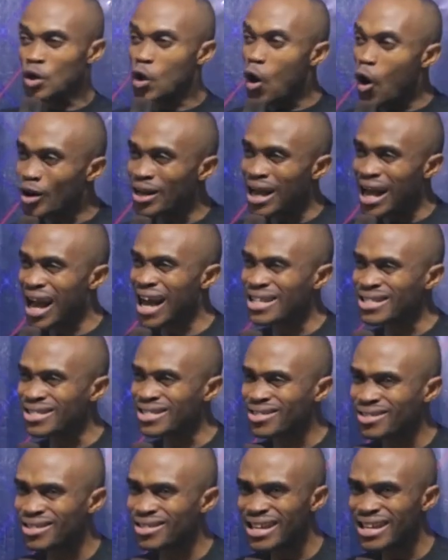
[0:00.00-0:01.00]
God
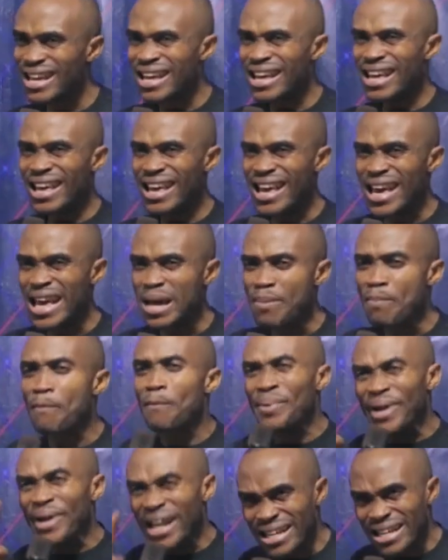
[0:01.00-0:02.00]
has a
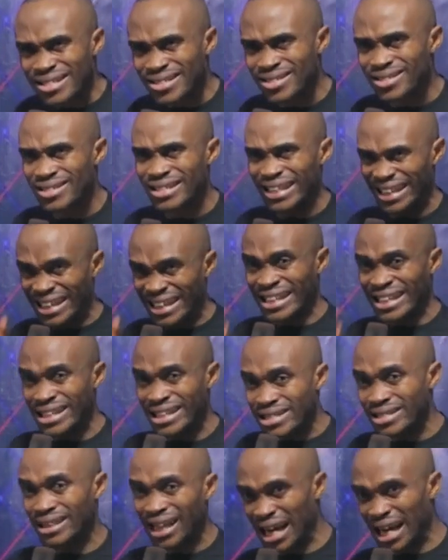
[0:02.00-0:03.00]
place in
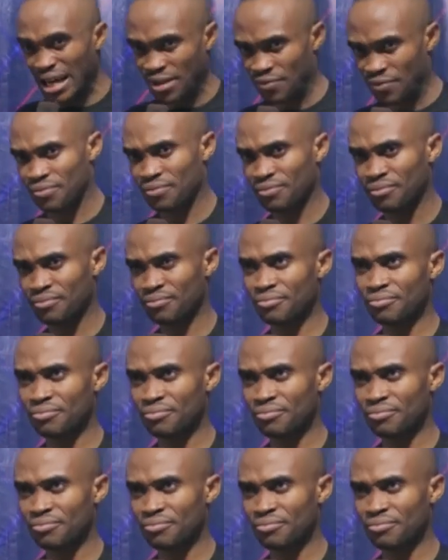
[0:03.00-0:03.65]
his life.